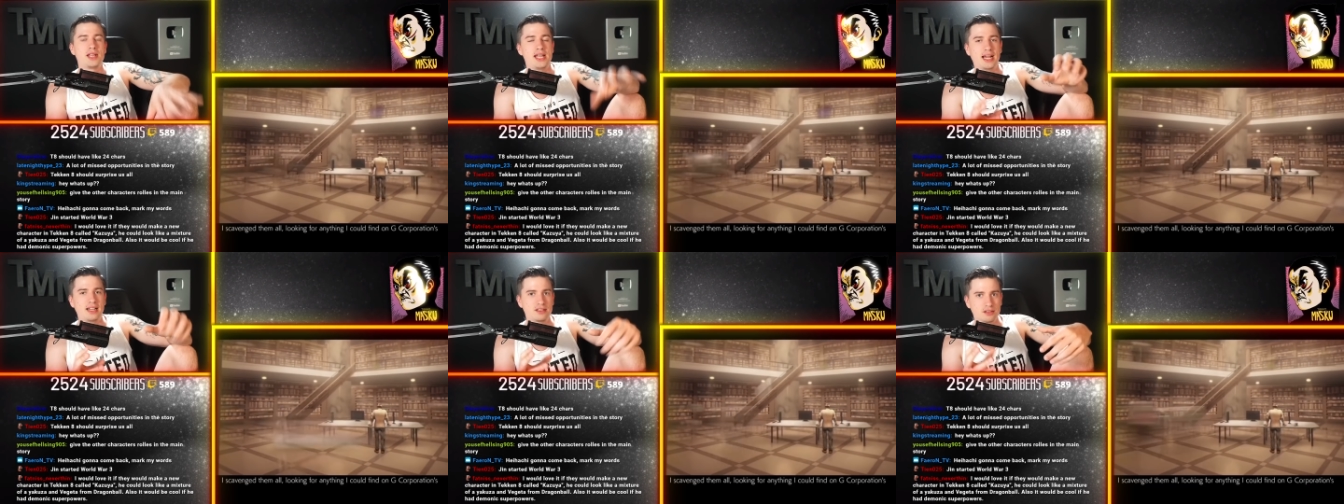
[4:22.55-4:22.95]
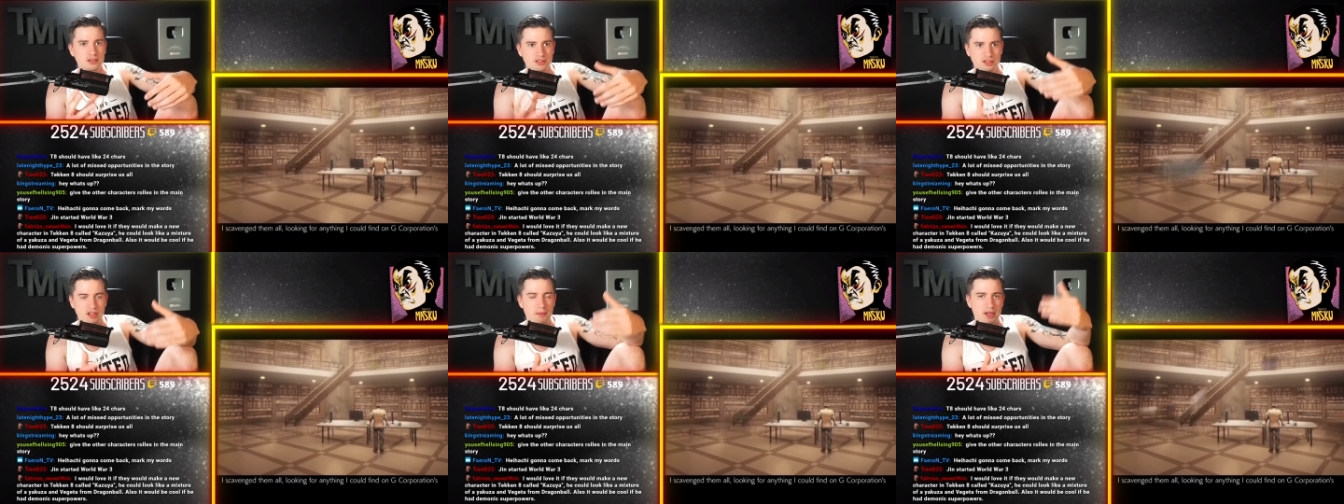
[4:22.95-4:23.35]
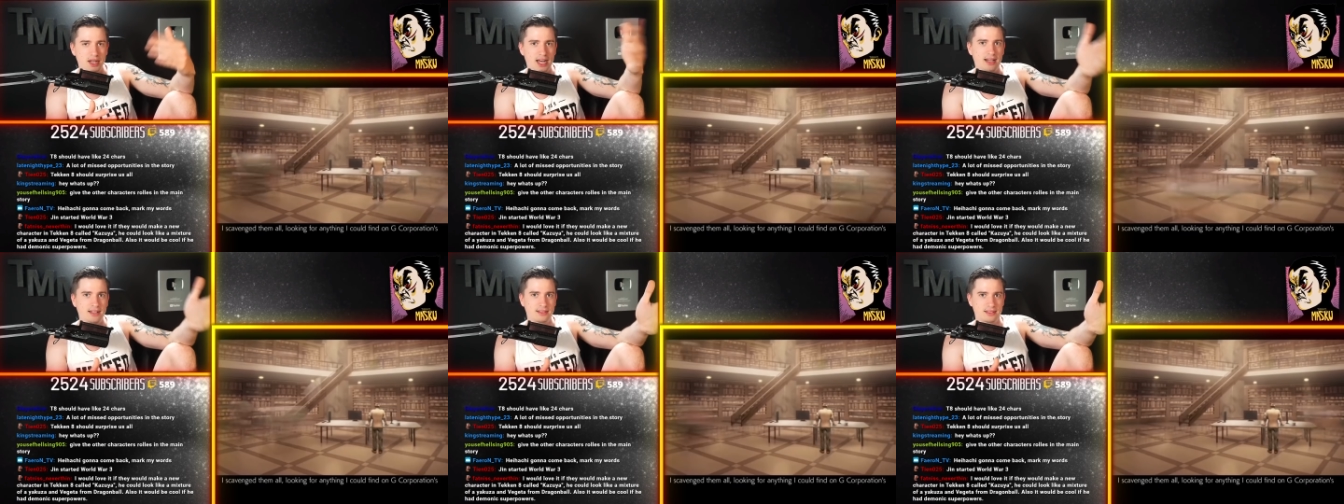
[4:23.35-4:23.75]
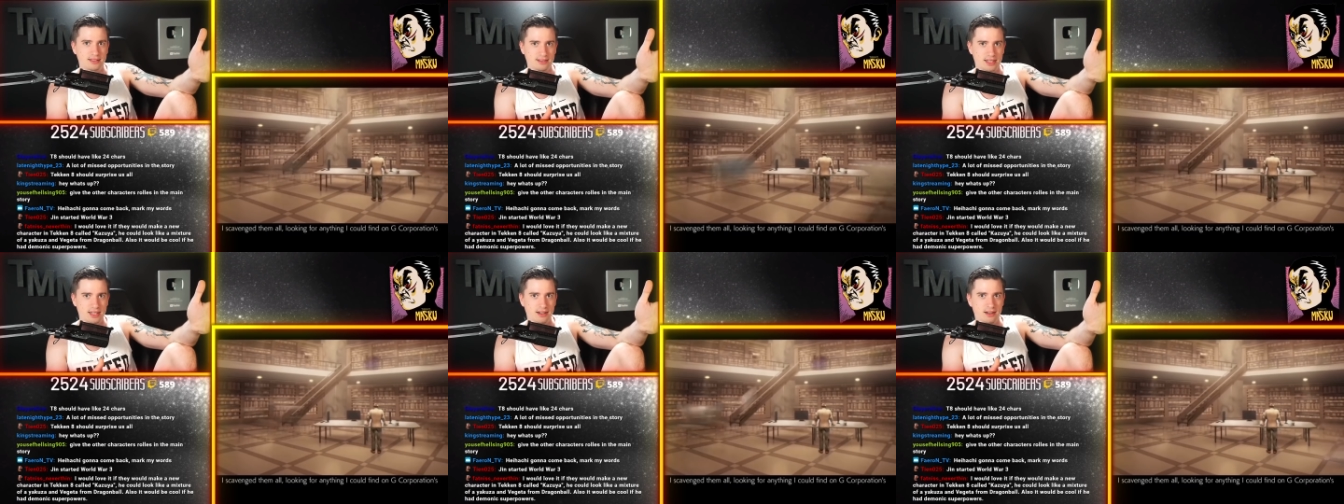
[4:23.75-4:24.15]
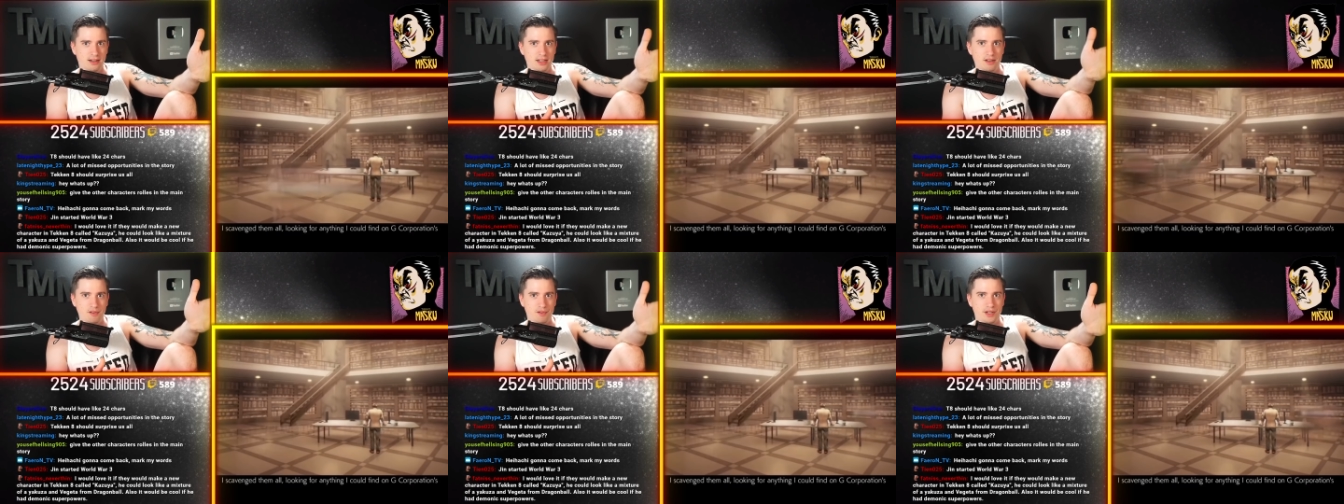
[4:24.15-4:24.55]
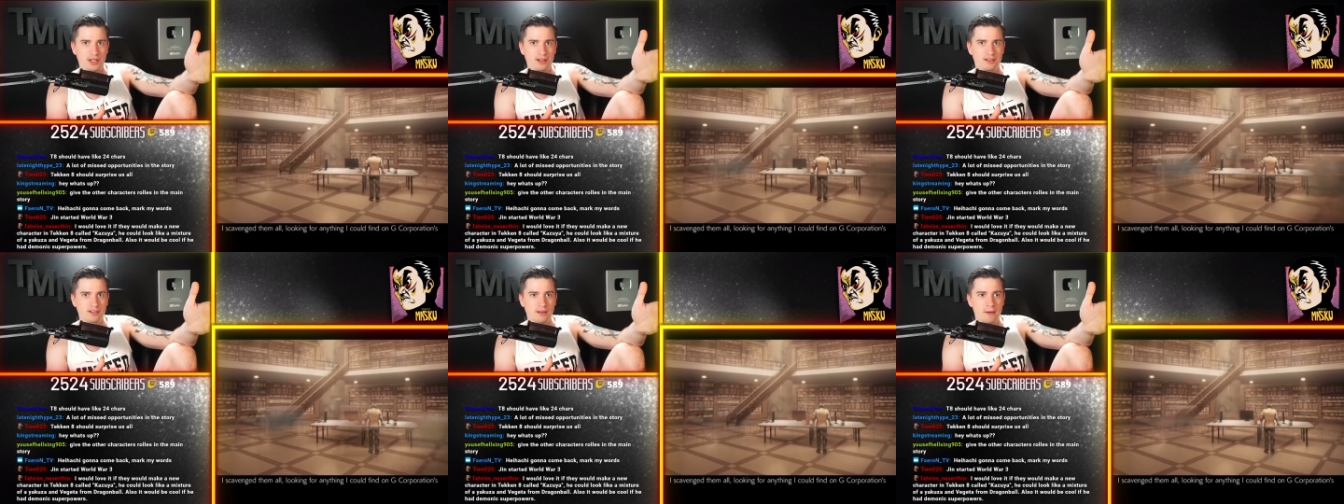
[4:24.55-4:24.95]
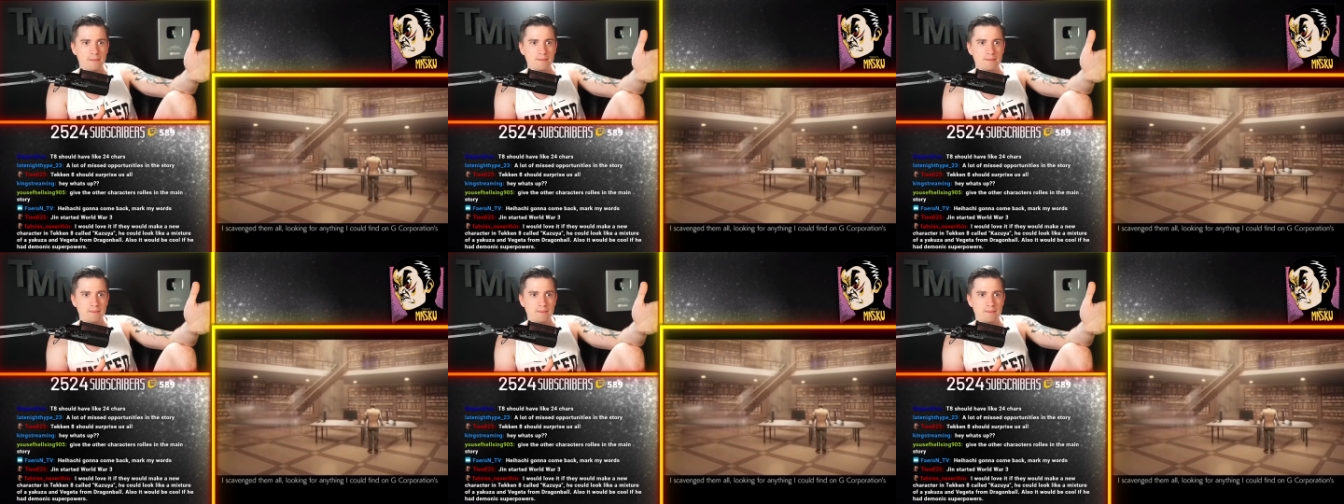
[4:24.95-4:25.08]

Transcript: he has to summon Azazel, he feels.